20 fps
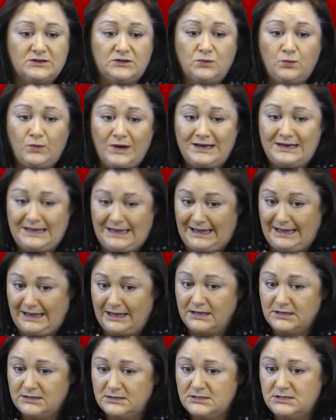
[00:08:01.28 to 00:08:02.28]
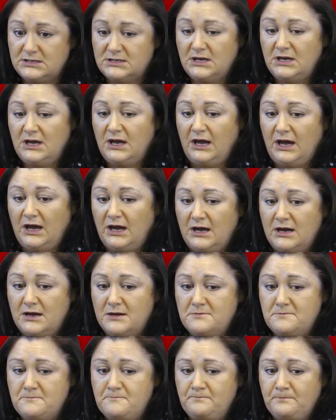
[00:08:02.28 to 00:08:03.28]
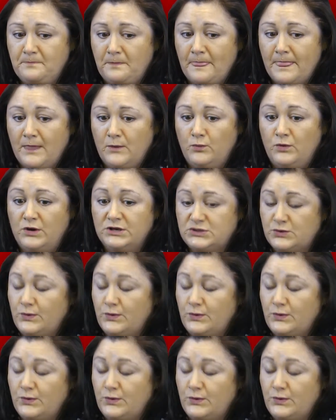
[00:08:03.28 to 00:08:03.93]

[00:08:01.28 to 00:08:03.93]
the one hand, what's